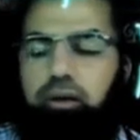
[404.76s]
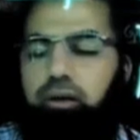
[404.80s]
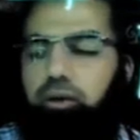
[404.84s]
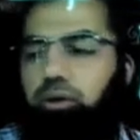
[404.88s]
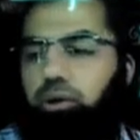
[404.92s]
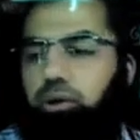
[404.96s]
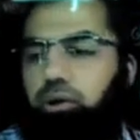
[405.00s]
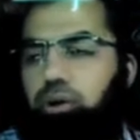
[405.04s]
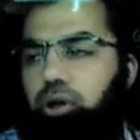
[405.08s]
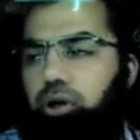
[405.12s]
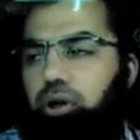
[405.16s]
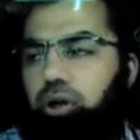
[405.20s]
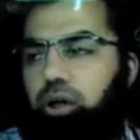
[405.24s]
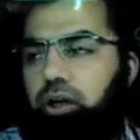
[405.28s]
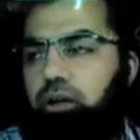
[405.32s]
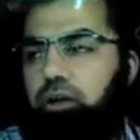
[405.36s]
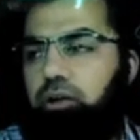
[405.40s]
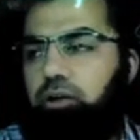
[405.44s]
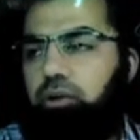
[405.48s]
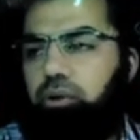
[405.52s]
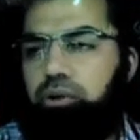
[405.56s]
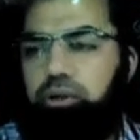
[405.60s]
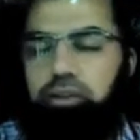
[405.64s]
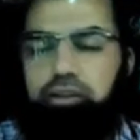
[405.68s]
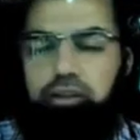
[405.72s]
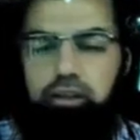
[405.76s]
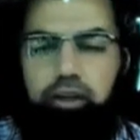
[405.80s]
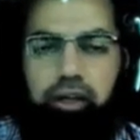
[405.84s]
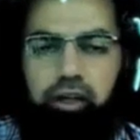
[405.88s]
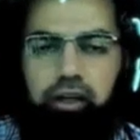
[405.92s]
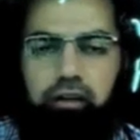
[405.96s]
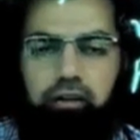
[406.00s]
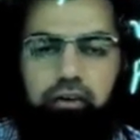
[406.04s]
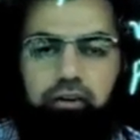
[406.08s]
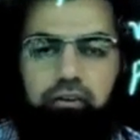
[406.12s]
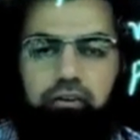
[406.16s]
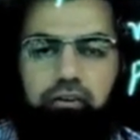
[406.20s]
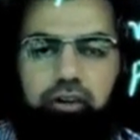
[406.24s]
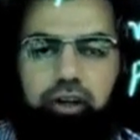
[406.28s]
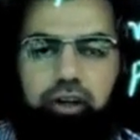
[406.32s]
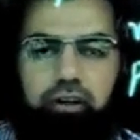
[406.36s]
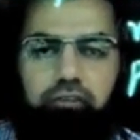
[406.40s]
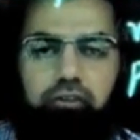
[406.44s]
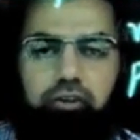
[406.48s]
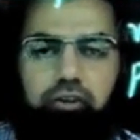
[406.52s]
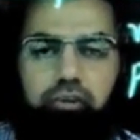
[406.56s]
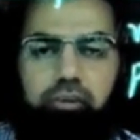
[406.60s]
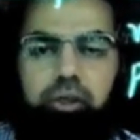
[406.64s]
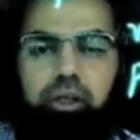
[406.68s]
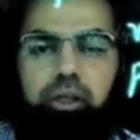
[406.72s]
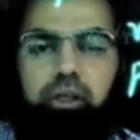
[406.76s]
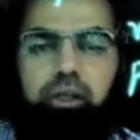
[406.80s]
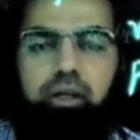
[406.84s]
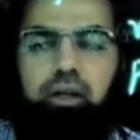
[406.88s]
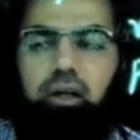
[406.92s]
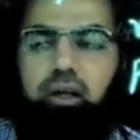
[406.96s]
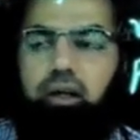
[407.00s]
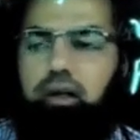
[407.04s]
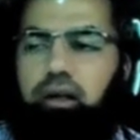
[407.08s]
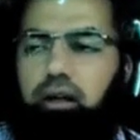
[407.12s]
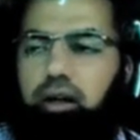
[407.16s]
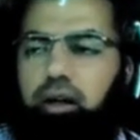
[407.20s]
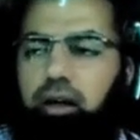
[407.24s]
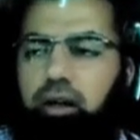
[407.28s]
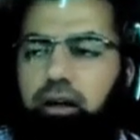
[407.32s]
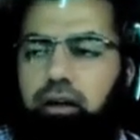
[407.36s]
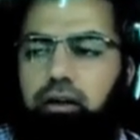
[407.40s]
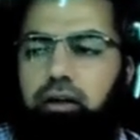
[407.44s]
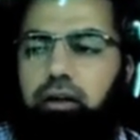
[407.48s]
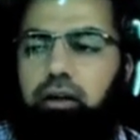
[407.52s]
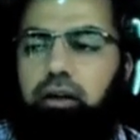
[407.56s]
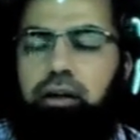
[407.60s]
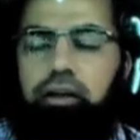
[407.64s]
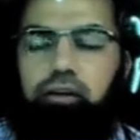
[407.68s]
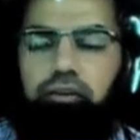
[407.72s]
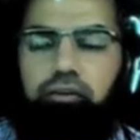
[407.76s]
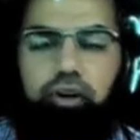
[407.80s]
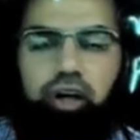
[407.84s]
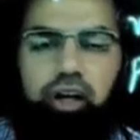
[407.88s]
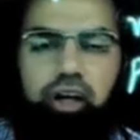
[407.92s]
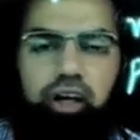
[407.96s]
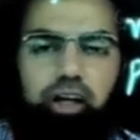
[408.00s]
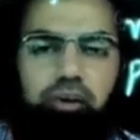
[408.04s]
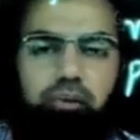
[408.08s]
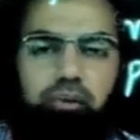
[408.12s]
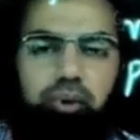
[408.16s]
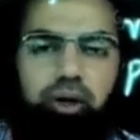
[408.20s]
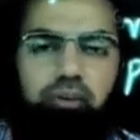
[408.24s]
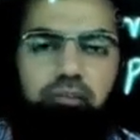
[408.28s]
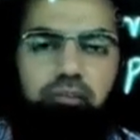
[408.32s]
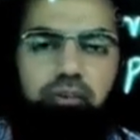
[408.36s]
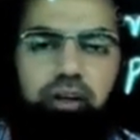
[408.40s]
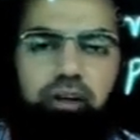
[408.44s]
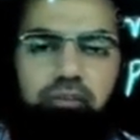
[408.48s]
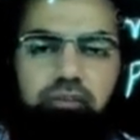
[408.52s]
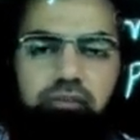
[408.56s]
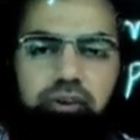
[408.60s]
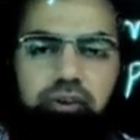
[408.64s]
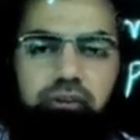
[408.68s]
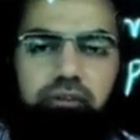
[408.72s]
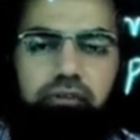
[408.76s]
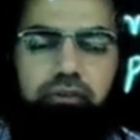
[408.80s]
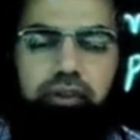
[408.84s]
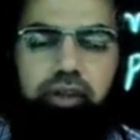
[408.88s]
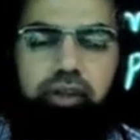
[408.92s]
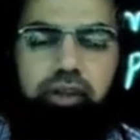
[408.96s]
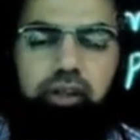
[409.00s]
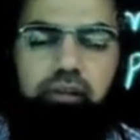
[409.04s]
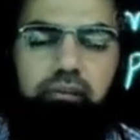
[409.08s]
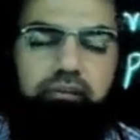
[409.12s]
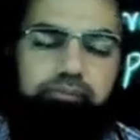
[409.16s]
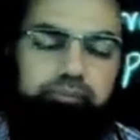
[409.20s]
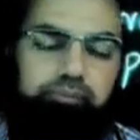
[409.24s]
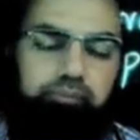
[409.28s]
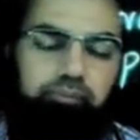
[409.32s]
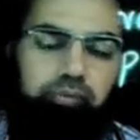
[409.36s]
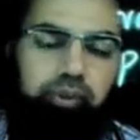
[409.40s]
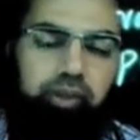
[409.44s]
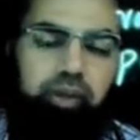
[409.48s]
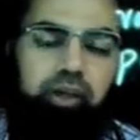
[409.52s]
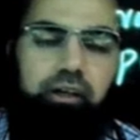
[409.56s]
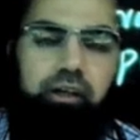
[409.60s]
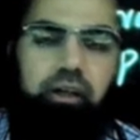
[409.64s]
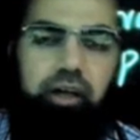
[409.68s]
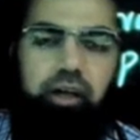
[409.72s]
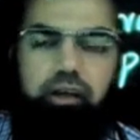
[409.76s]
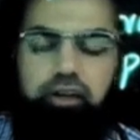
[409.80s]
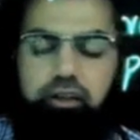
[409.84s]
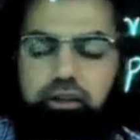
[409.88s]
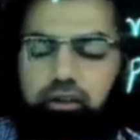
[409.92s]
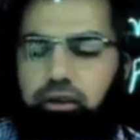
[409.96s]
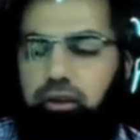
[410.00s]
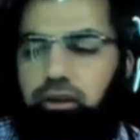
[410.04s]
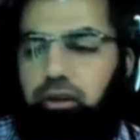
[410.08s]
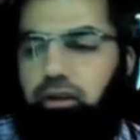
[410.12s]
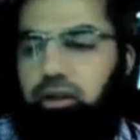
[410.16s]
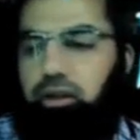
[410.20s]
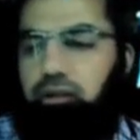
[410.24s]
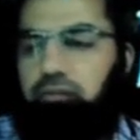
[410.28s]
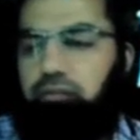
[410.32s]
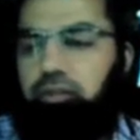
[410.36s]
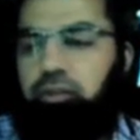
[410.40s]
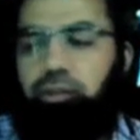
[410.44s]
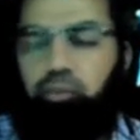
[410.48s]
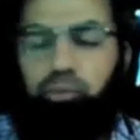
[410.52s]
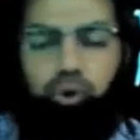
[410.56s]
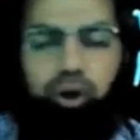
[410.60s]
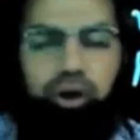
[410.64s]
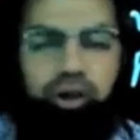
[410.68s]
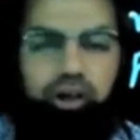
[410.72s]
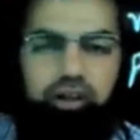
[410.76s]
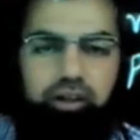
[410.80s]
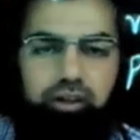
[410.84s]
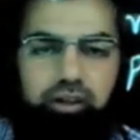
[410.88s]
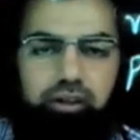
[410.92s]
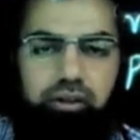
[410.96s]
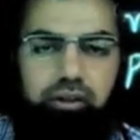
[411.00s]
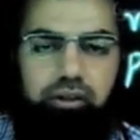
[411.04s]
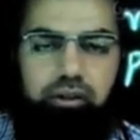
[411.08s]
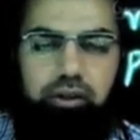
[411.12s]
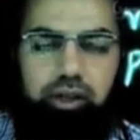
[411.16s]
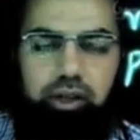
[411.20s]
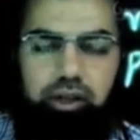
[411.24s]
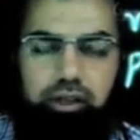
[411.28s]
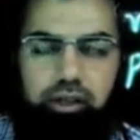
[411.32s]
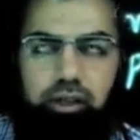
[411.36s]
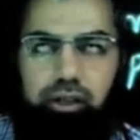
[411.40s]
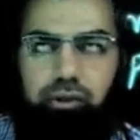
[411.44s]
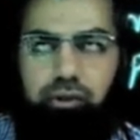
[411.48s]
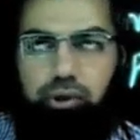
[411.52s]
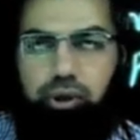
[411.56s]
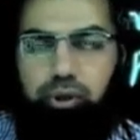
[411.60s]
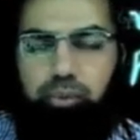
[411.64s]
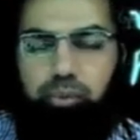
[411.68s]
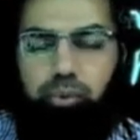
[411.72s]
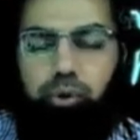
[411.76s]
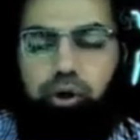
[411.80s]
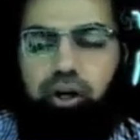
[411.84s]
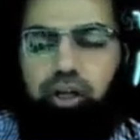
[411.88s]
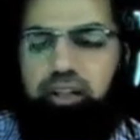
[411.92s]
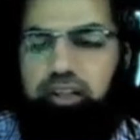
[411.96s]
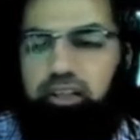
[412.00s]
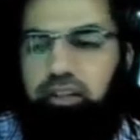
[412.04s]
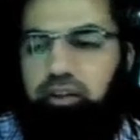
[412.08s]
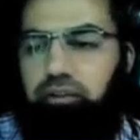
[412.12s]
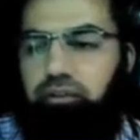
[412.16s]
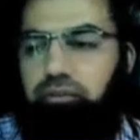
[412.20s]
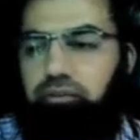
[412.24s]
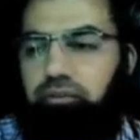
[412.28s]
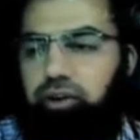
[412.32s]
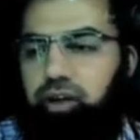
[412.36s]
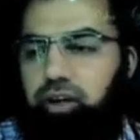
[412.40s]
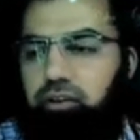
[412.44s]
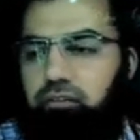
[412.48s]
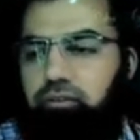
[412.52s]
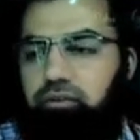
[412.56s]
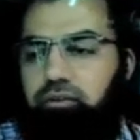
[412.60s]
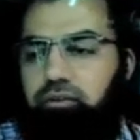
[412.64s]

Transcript: your current on the secondary side will be 100 divided by 150. That's roughly point. That's actually 0.75. Uh,